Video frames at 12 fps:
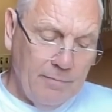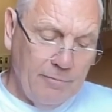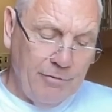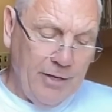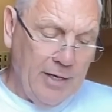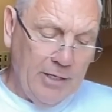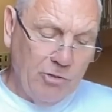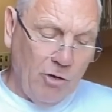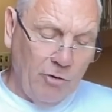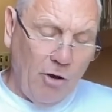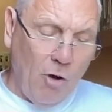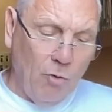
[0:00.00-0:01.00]
feelings
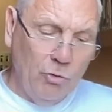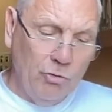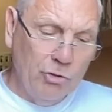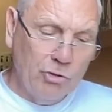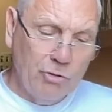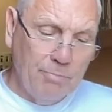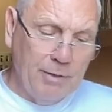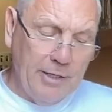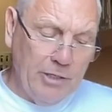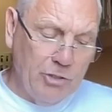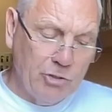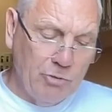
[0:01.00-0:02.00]
on hold just to
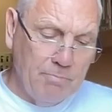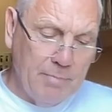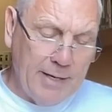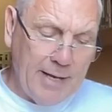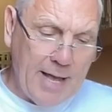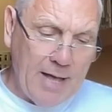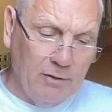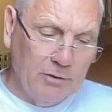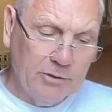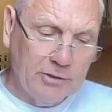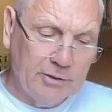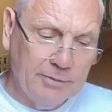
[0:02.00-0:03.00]
please somebody
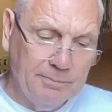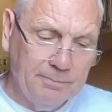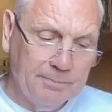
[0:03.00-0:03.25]
else.